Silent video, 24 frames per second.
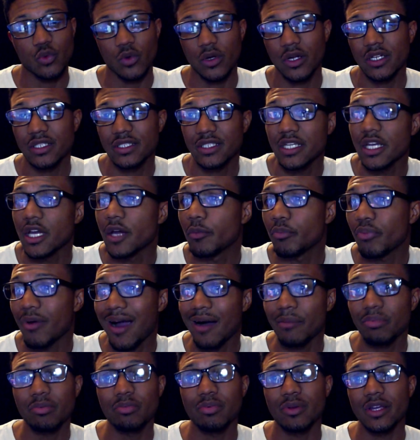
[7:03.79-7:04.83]
We're going to see
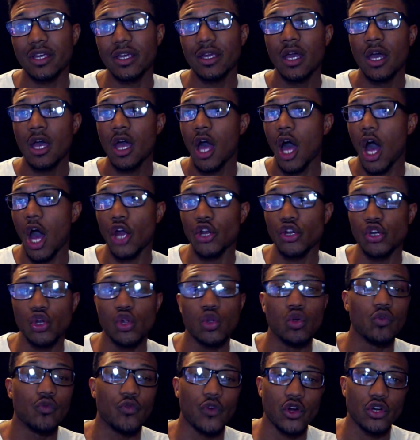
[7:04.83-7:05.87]
probably a
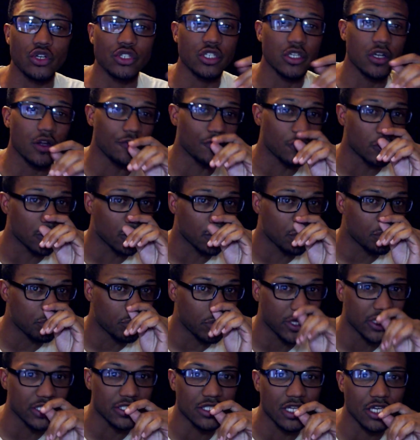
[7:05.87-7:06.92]
new version of the
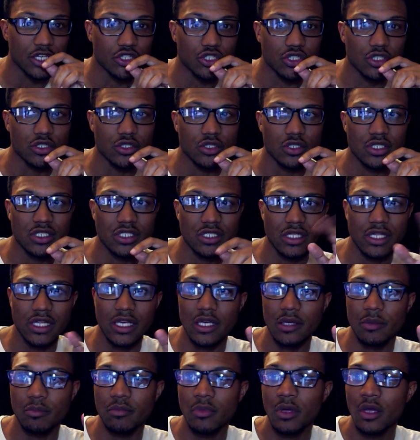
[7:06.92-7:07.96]
PlayStation
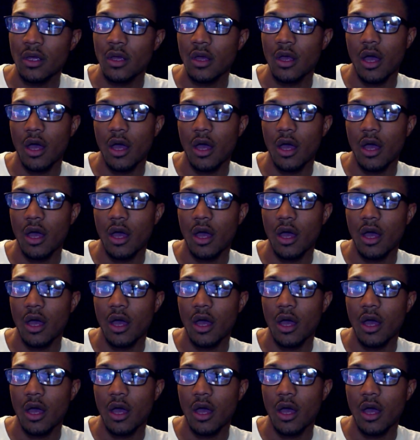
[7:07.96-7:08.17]
Slim,